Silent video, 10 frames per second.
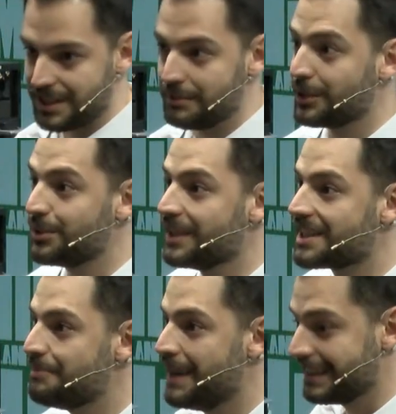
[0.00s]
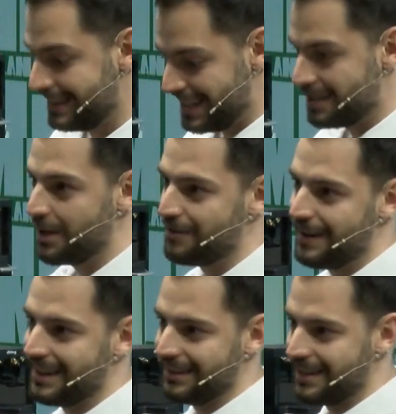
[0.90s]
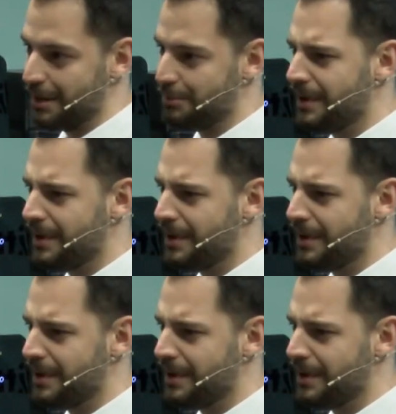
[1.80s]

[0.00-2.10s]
what to expect in my final cup.